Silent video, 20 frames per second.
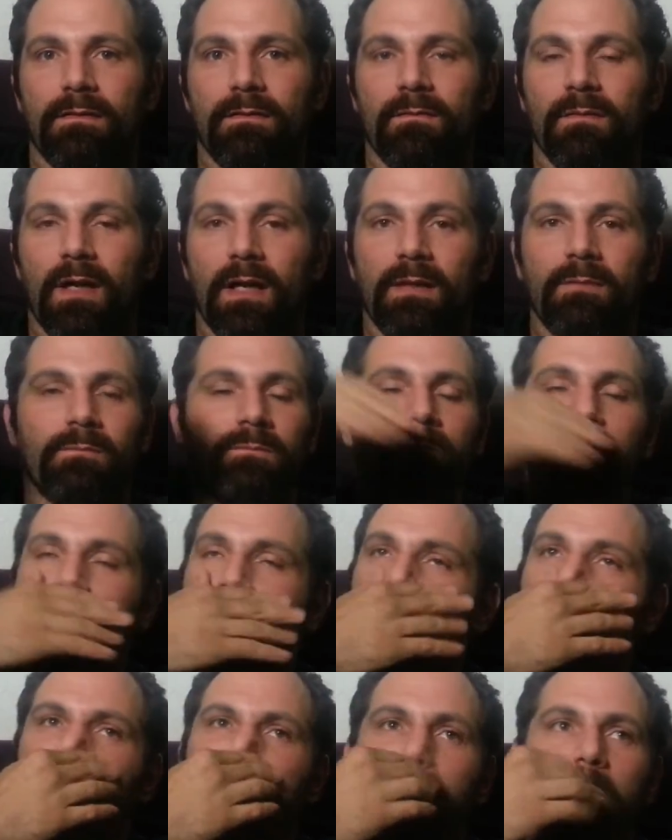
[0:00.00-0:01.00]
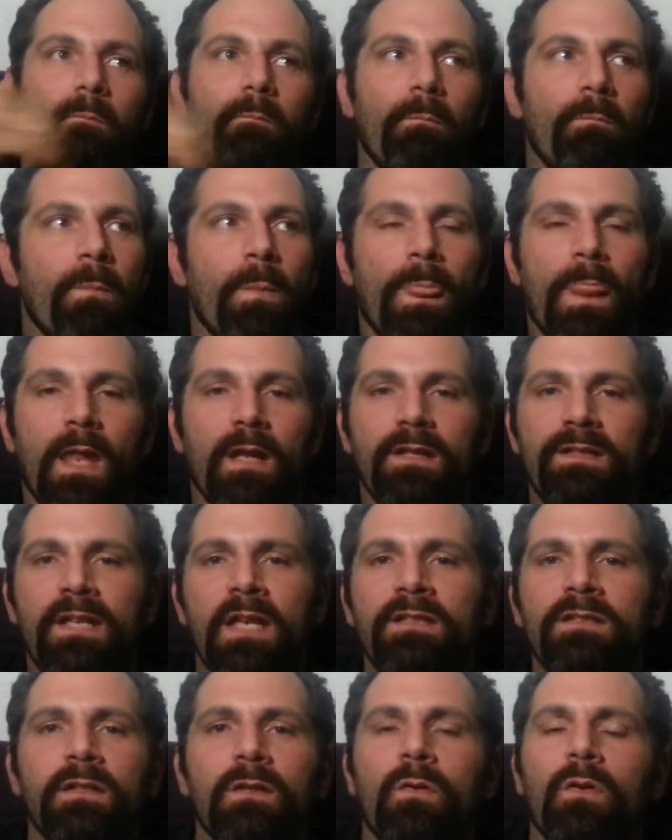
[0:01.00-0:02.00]
Right? The
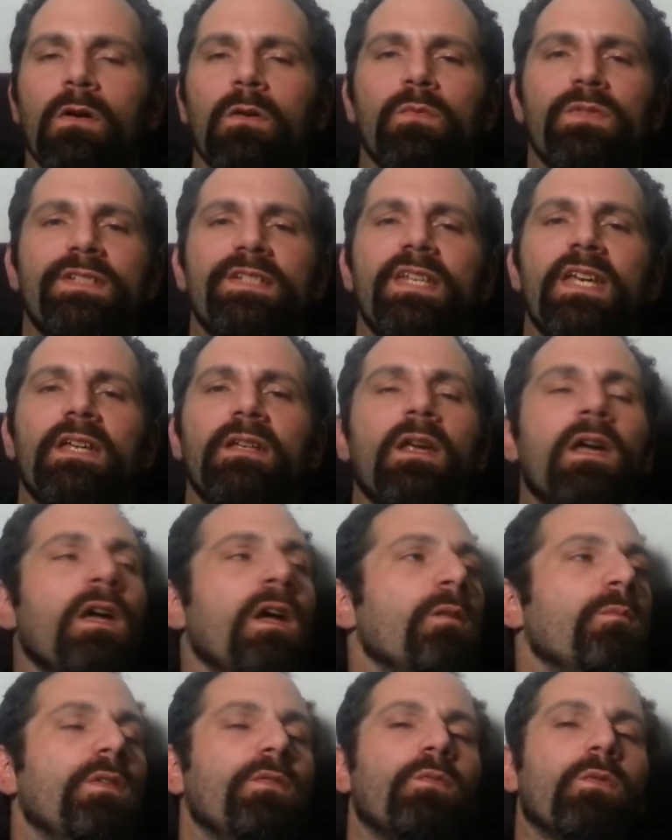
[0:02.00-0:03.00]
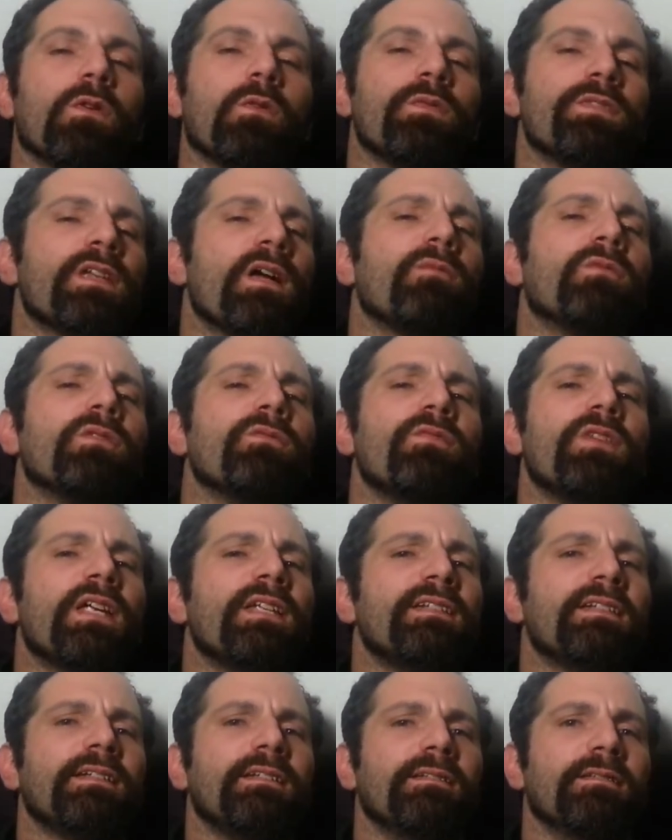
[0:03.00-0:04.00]
Tesla coil was dead before it was ever
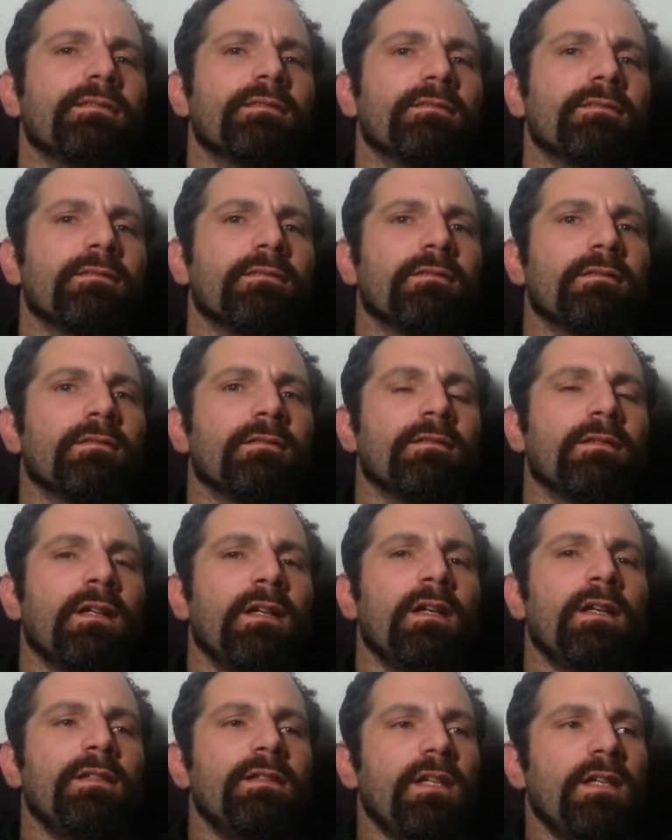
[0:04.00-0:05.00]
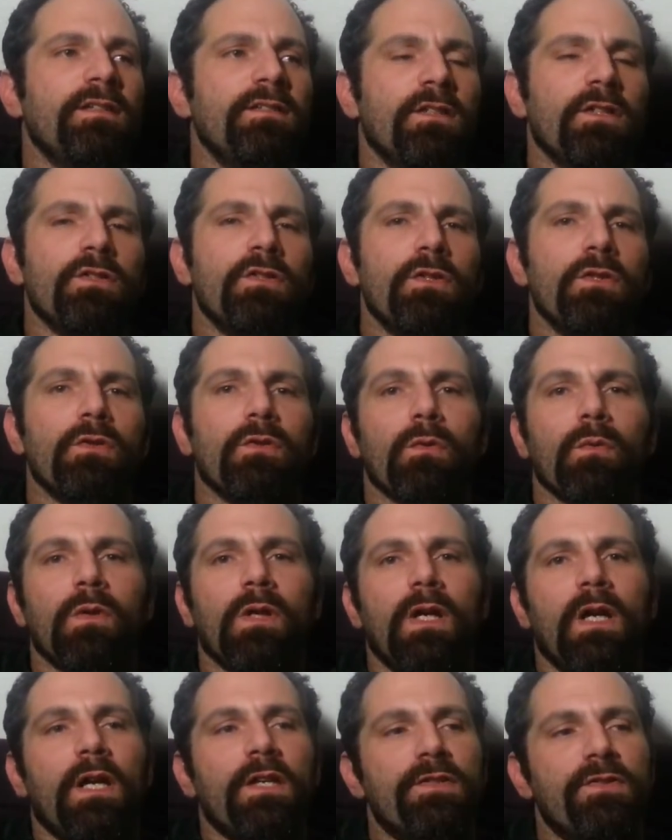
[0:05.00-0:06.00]
invented. Tesla knew,
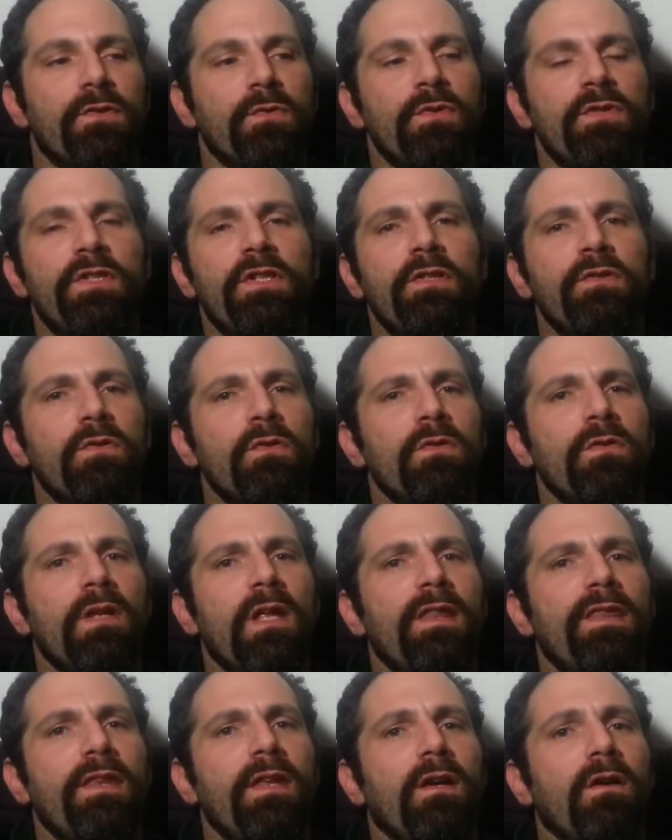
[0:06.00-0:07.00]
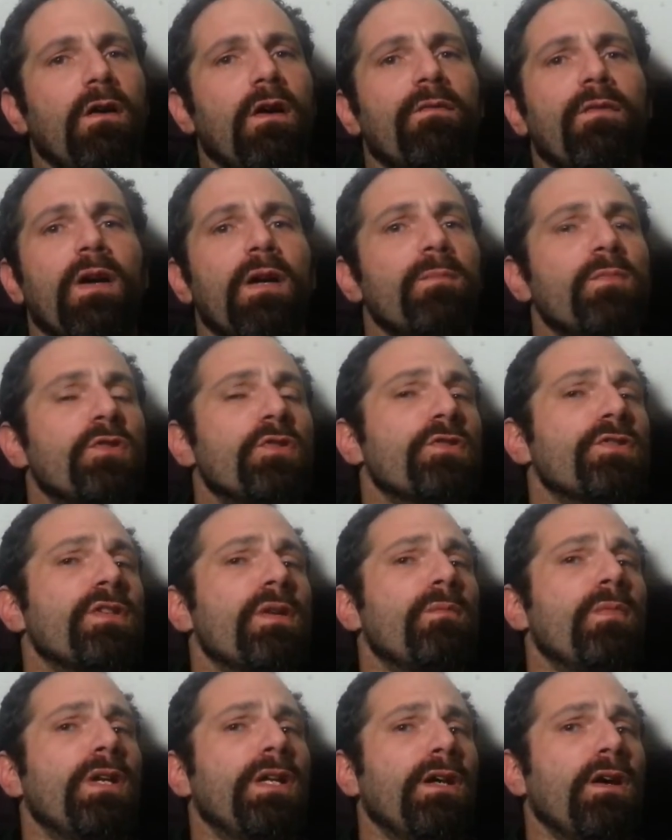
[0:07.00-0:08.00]
as soon as he turned that thing off, I'm sure
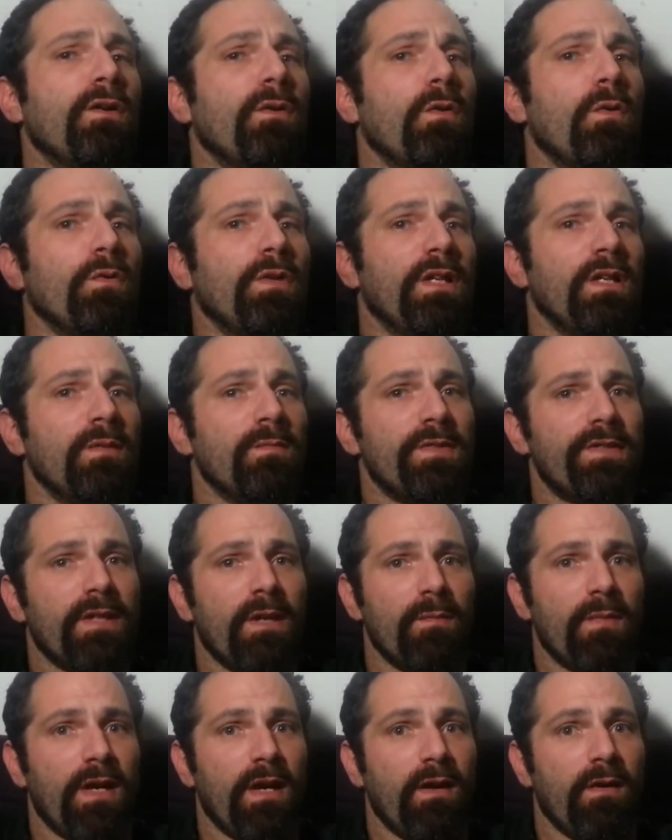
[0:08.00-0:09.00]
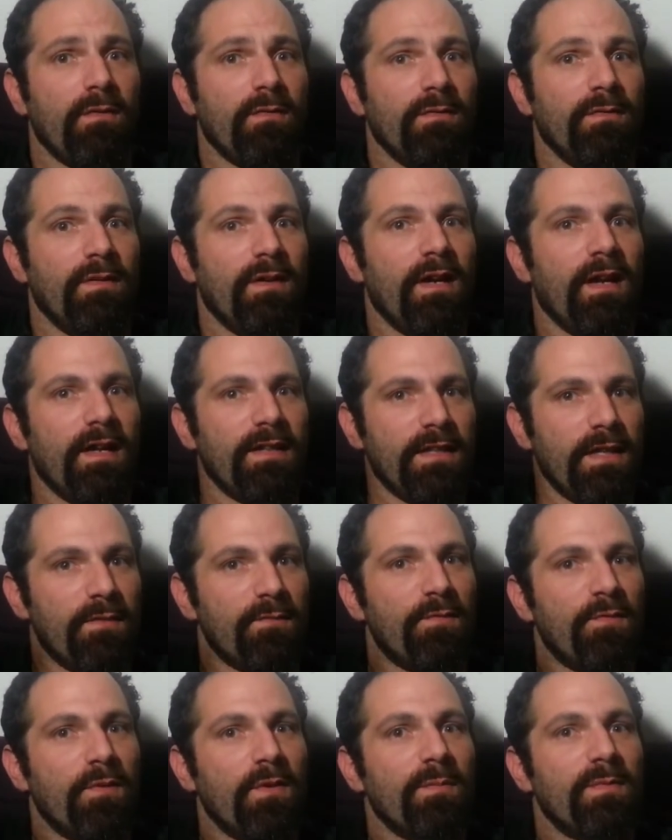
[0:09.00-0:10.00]
somebody got a hold of him somehow. And they
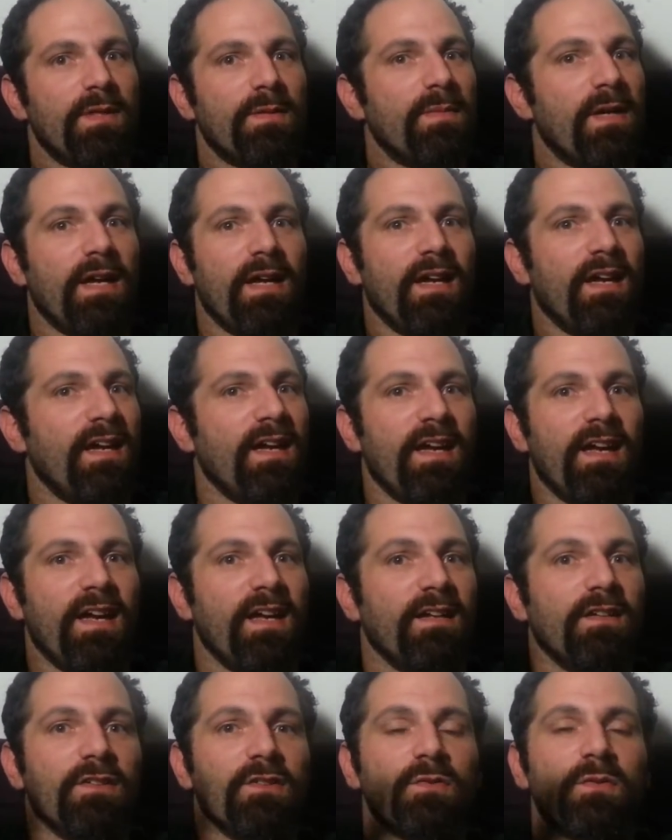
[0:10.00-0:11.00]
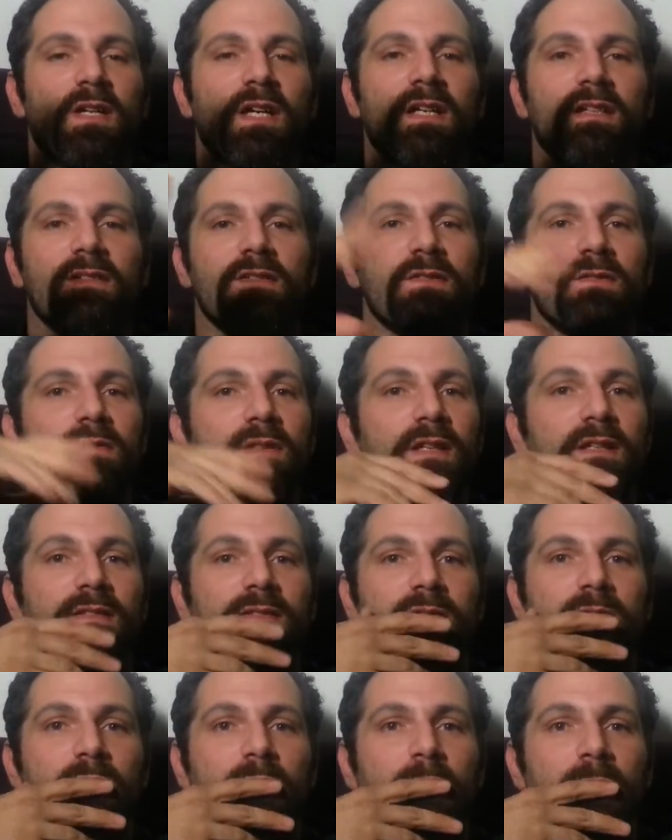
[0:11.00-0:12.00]
informed him, hey, you can't do this.
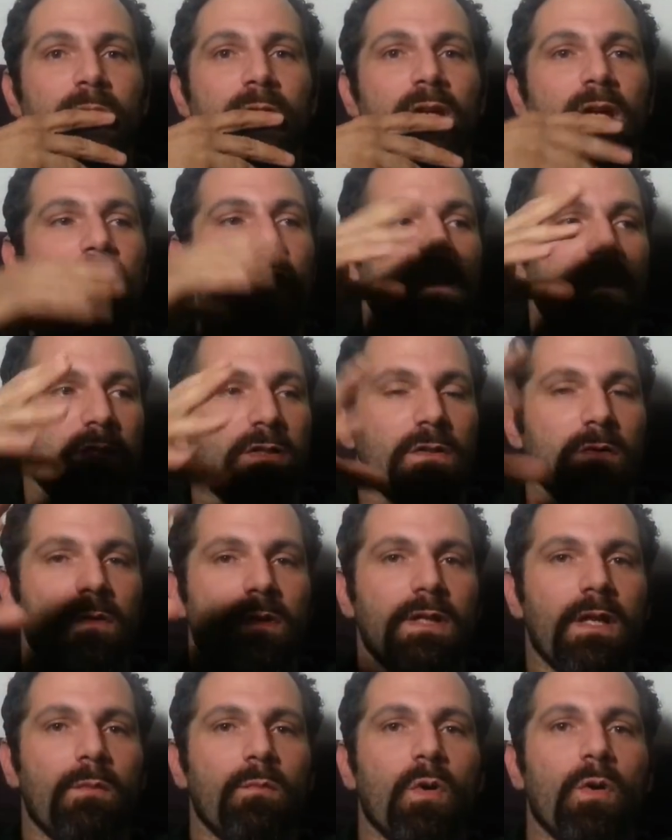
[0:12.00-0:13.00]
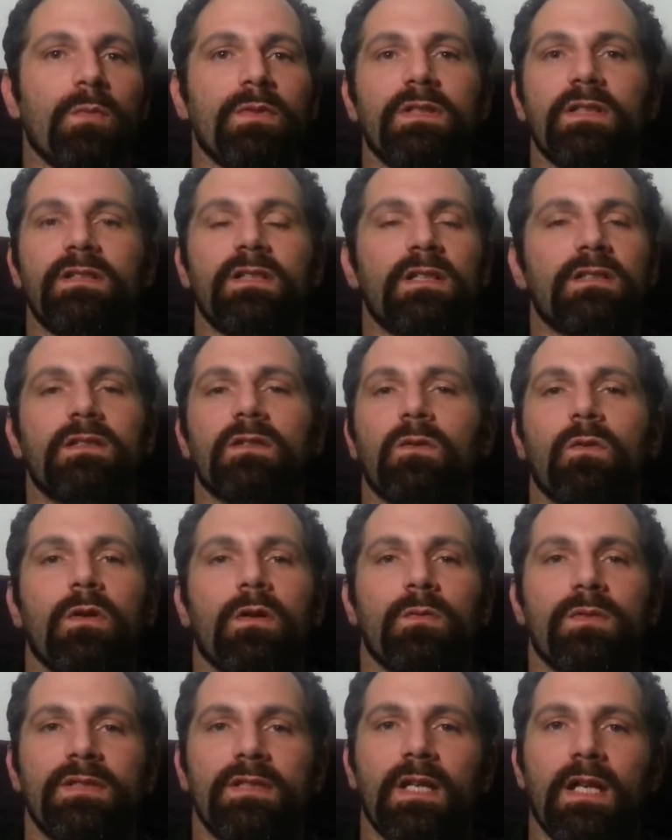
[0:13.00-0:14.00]
And he knew at that moment the Tesla coil
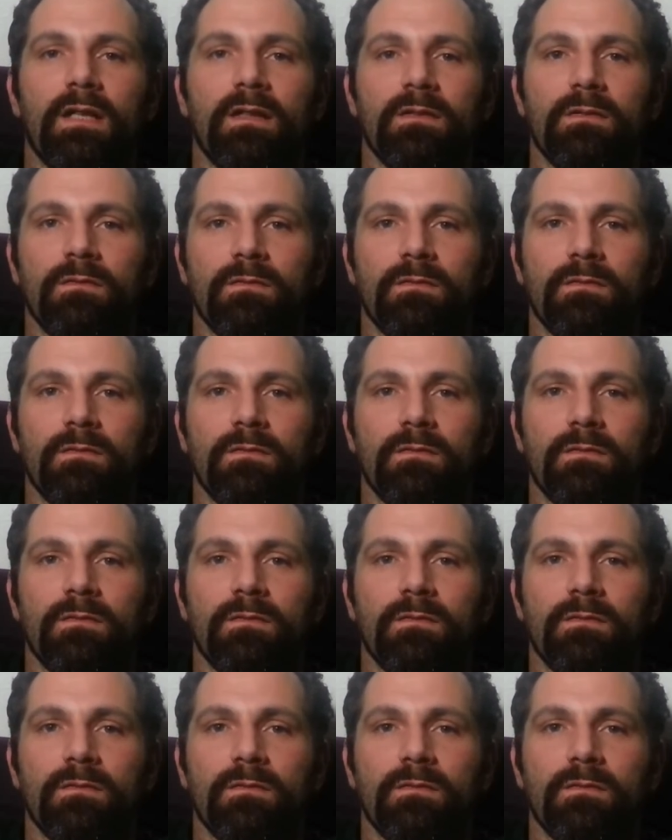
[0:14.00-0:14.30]
was dead.